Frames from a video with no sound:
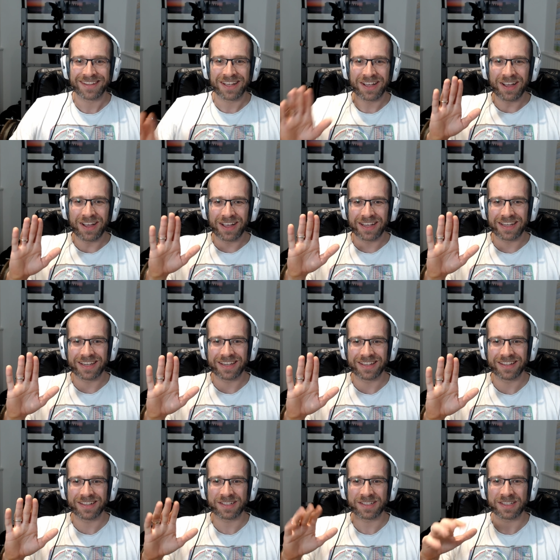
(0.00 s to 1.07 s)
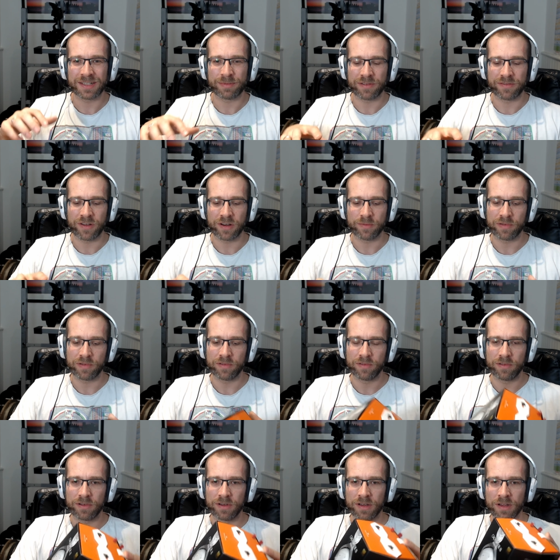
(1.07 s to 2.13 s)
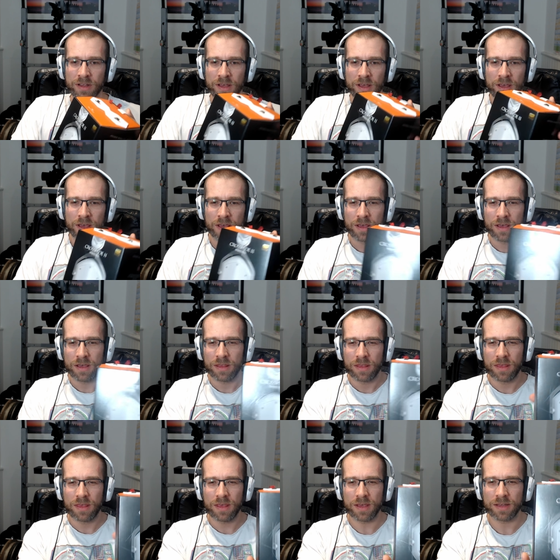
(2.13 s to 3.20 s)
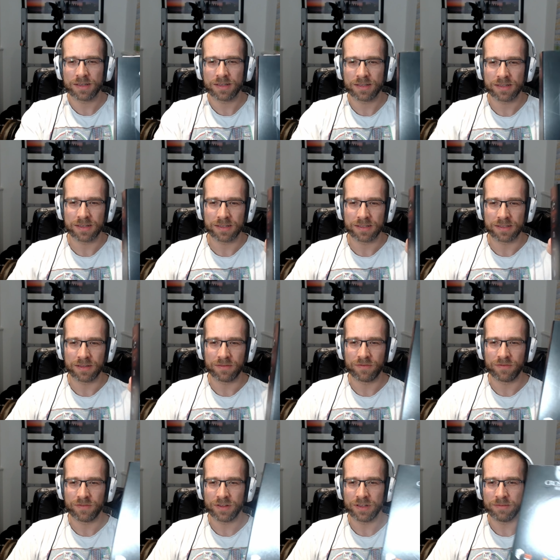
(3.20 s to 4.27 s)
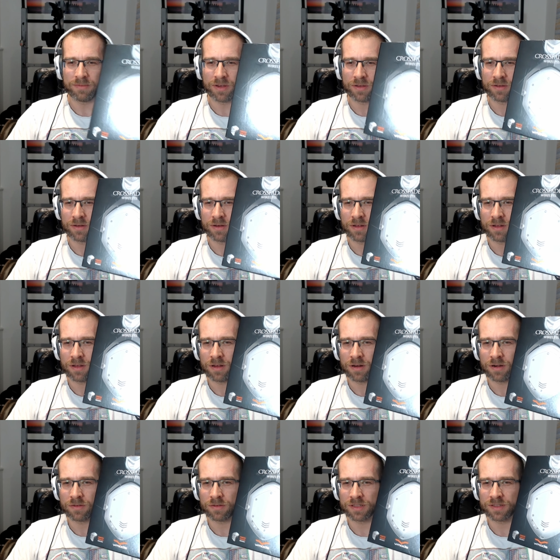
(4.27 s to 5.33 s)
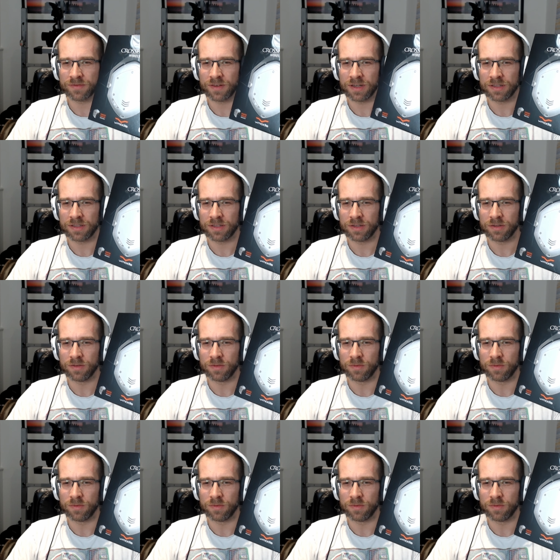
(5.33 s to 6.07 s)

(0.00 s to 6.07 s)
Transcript: Hi, this is the Provoked Prawn, and this is the V-Moda Crossfade 2